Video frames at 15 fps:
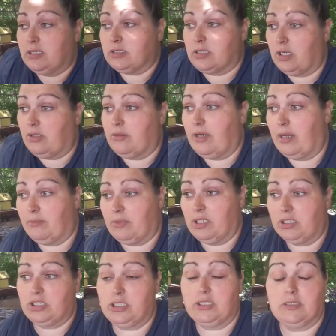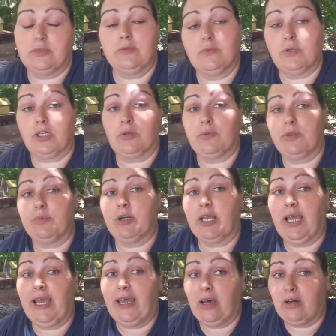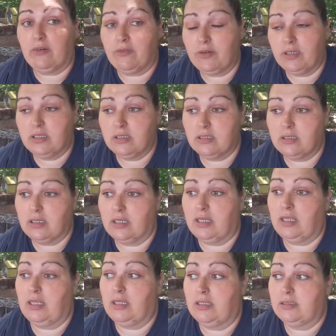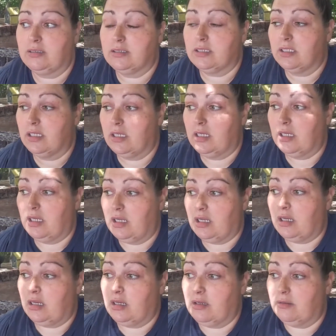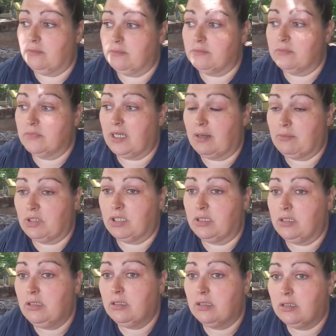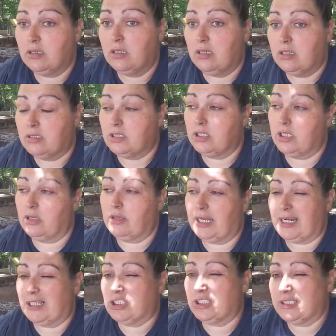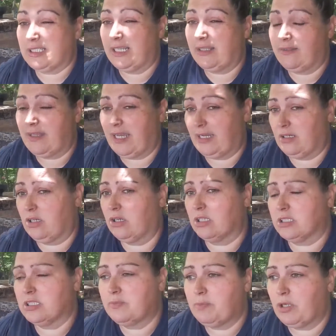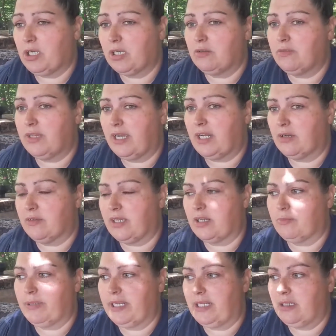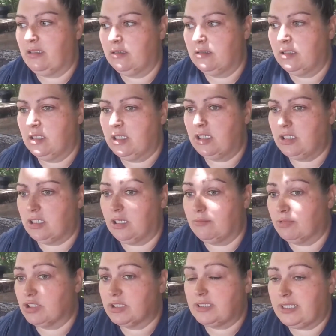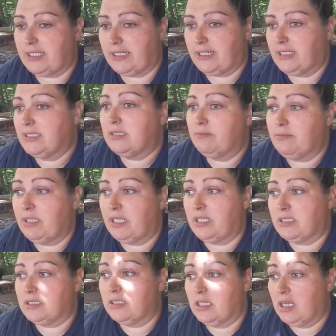So I'm going to just work with what I have. And I'm going to, you know, like I just said, that garden spot over there, that'll be number 6. But